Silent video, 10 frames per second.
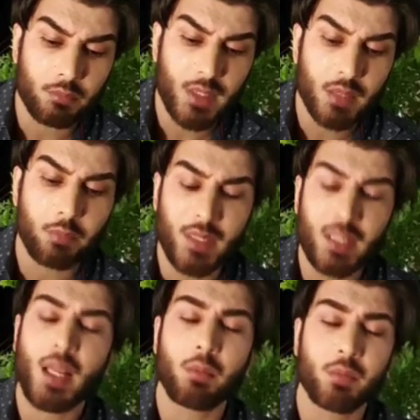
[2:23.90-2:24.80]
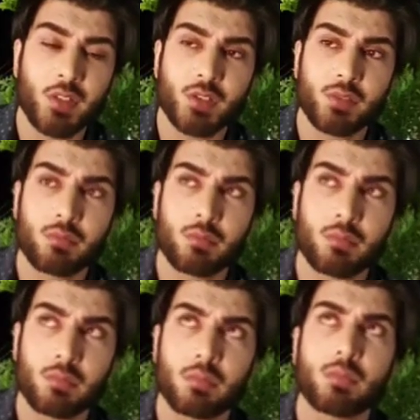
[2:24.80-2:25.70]
met a brain hemorrhage
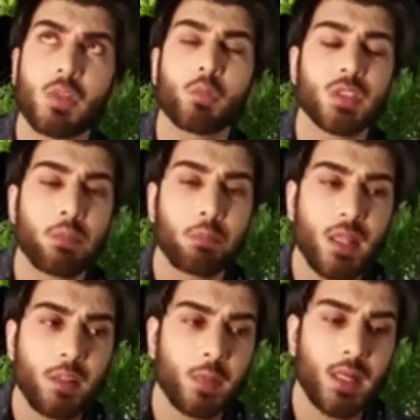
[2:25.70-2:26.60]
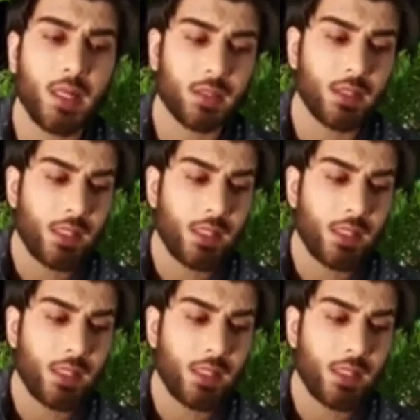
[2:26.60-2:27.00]
almost a month back.